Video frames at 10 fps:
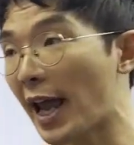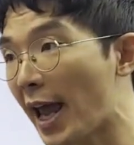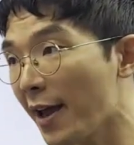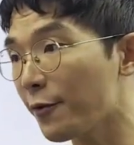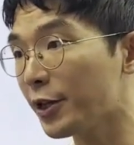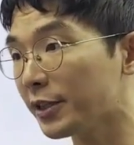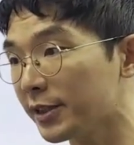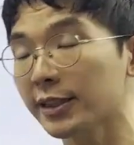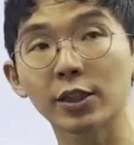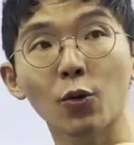every
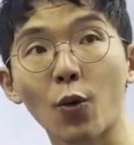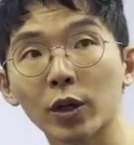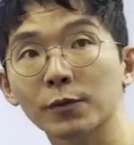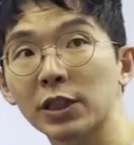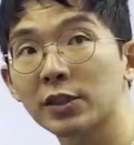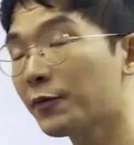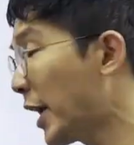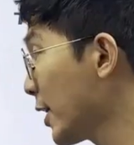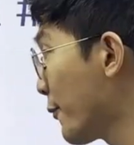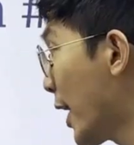single one of these
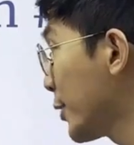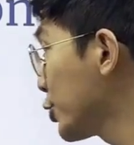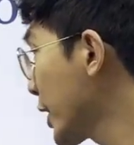data values